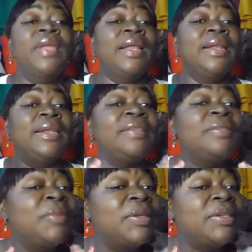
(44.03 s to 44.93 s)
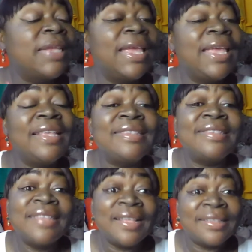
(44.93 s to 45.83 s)
And this month
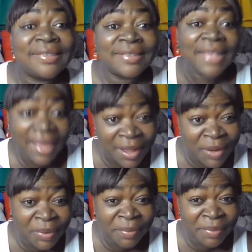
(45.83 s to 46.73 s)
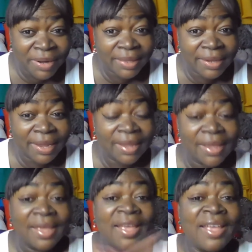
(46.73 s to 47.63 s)
is the second one
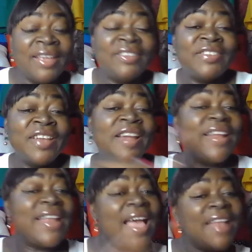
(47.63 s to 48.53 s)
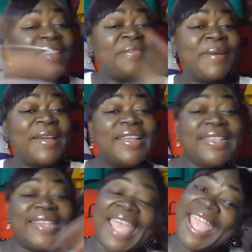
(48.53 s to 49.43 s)
birthday. Jernan's
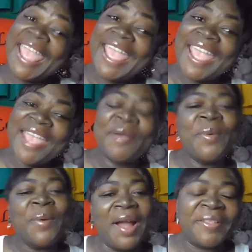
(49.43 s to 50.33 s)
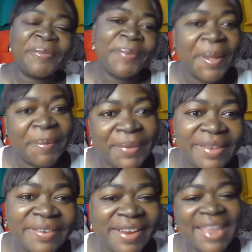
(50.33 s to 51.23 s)
birthday. What's
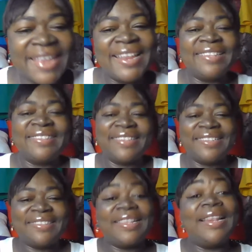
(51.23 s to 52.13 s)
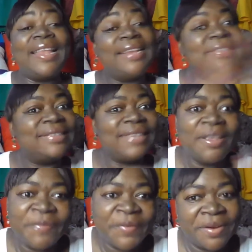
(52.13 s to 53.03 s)
popping right there? So let's
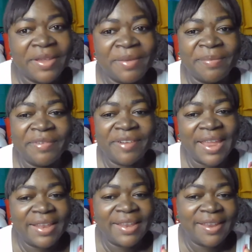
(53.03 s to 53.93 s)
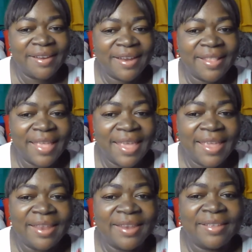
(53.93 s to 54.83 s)
sing for him right there and
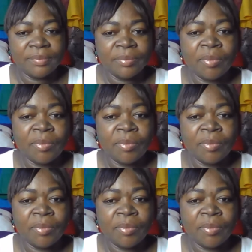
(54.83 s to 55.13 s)
then.